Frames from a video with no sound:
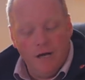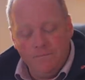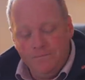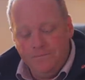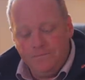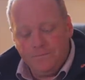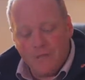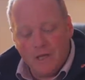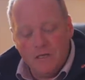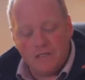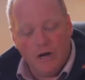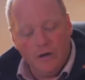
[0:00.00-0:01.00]
Um,
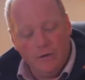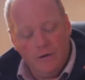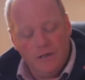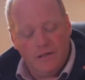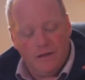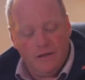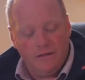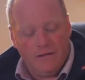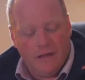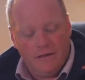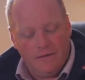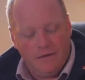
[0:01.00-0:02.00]
so
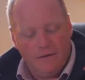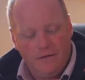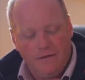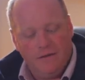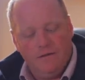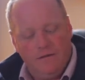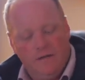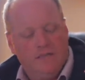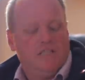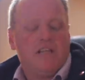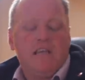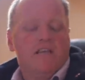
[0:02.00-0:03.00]
the, the,
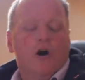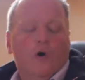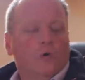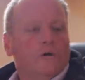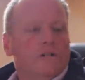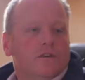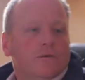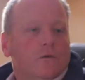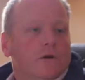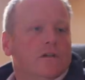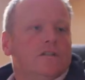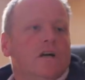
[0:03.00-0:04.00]
the,
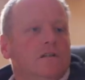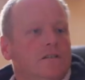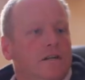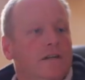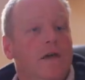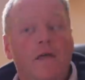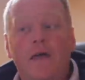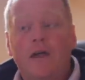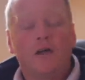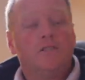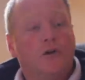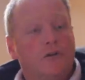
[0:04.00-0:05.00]
stakeholders are all consulted,
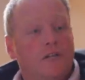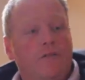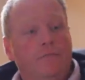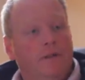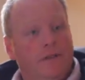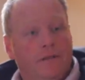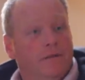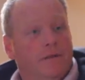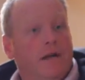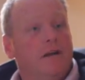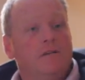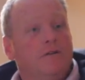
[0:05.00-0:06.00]
and, and that goes across That's government.